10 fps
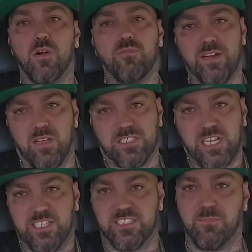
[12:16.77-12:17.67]
Radar's
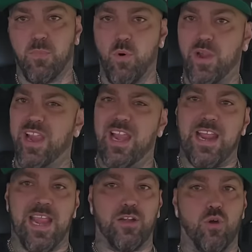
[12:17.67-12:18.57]
chasing a boy. It
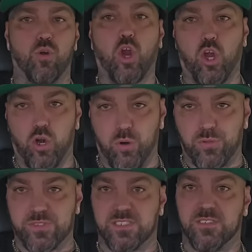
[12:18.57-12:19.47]
ain't no
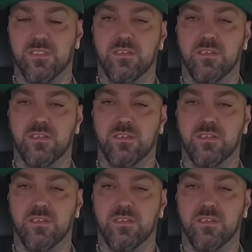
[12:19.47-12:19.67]
girls.